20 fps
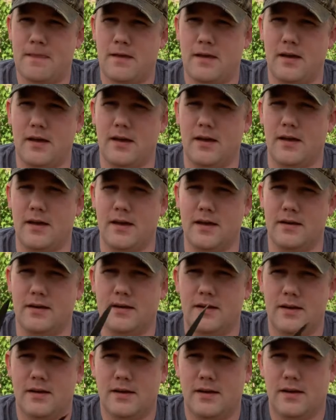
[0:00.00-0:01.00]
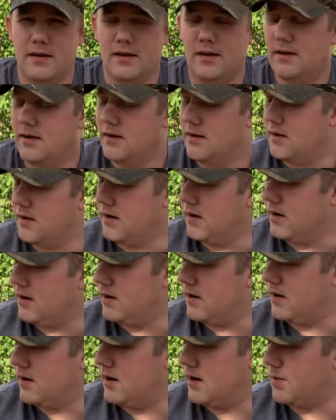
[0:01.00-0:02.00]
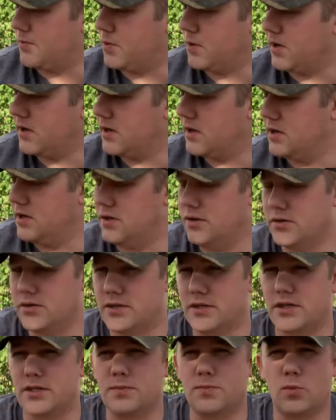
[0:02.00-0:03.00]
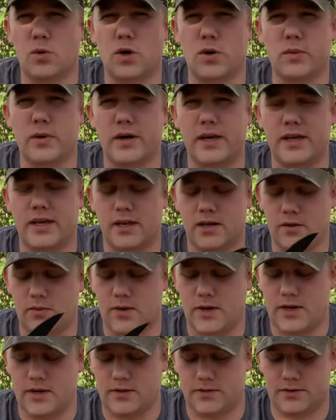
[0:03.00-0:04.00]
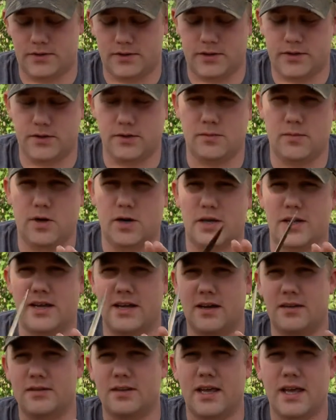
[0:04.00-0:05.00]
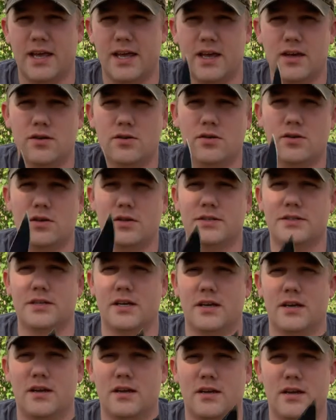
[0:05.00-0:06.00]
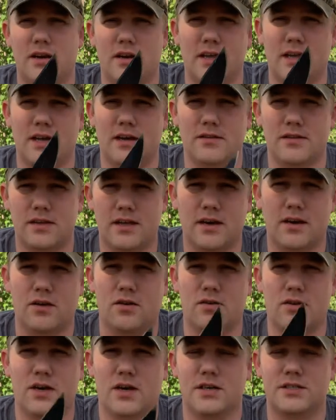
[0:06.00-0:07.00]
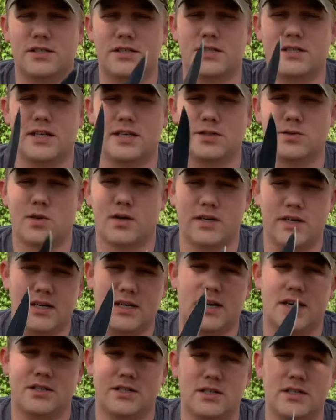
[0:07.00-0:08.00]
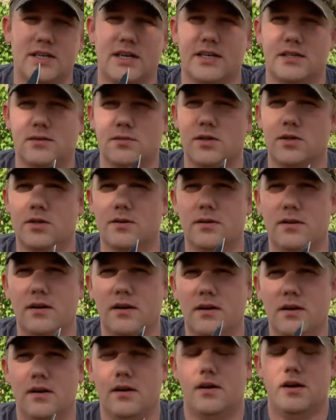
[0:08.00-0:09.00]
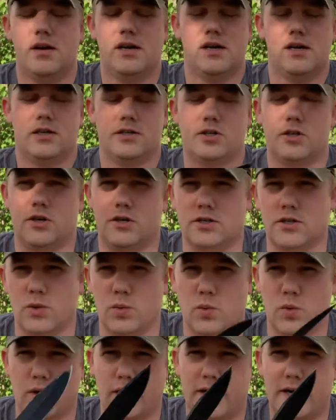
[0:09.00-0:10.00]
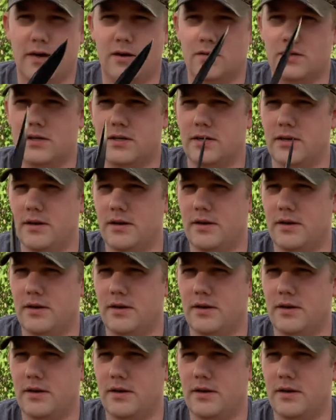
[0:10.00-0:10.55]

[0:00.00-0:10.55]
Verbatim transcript: And uh, I'm probably gonna use this more when I get around to marking out the handles, uh, cutting out the arrow notches, things where I need to actually take some good chunks of wood out.